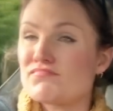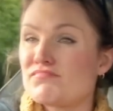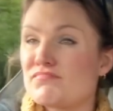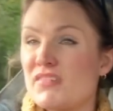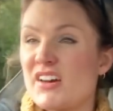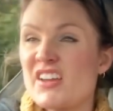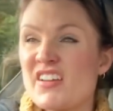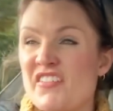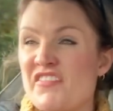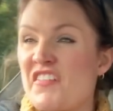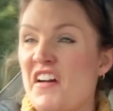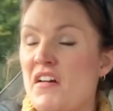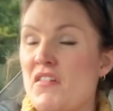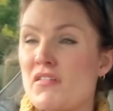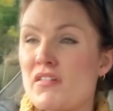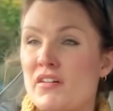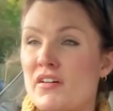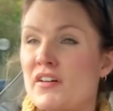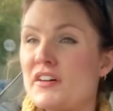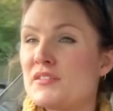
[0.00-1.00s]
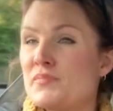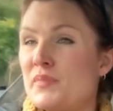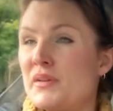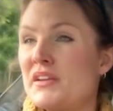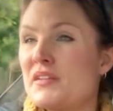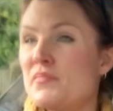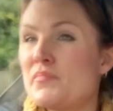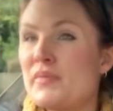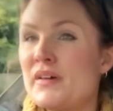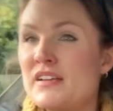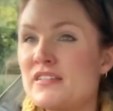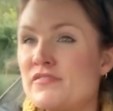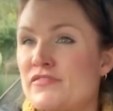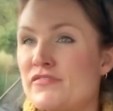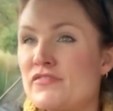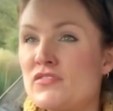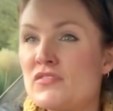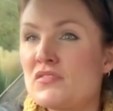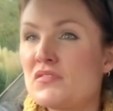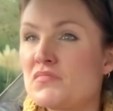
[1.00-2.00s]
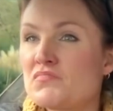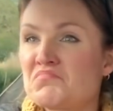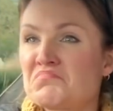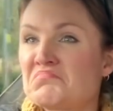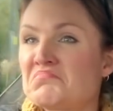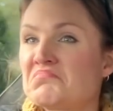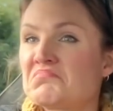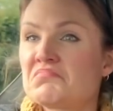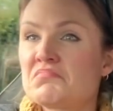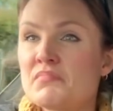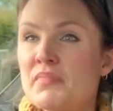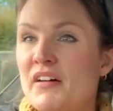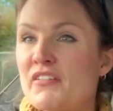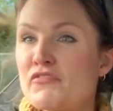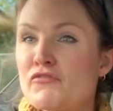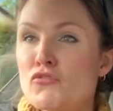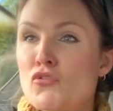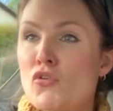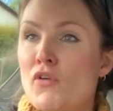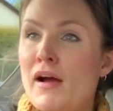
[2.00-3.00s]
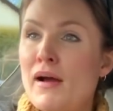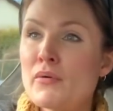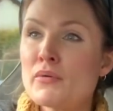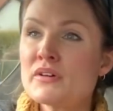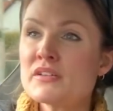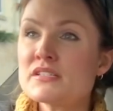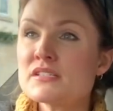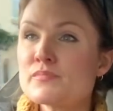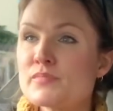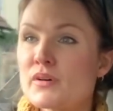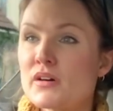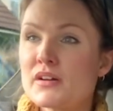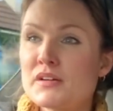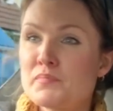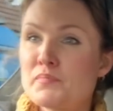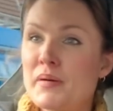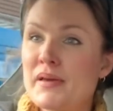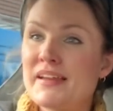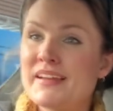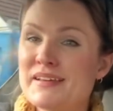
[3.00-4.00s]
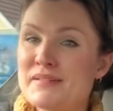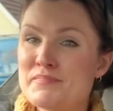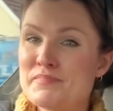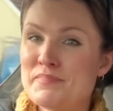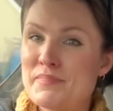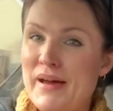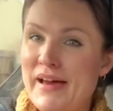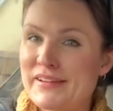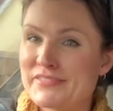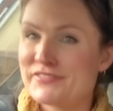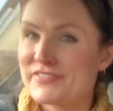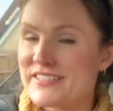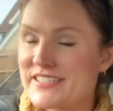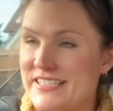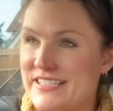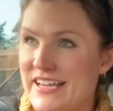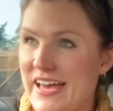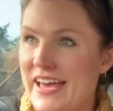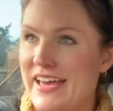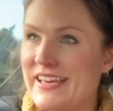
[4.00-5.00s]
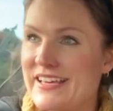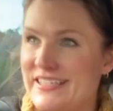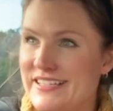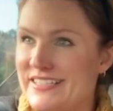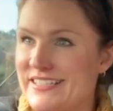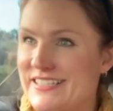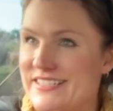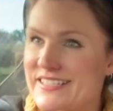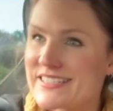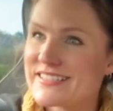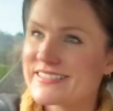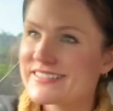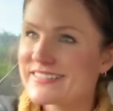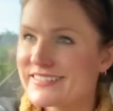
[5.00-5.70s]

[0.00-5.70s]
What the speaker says: And I felt like I'd been in bed for about 4 hours, but I'd been in bed for days.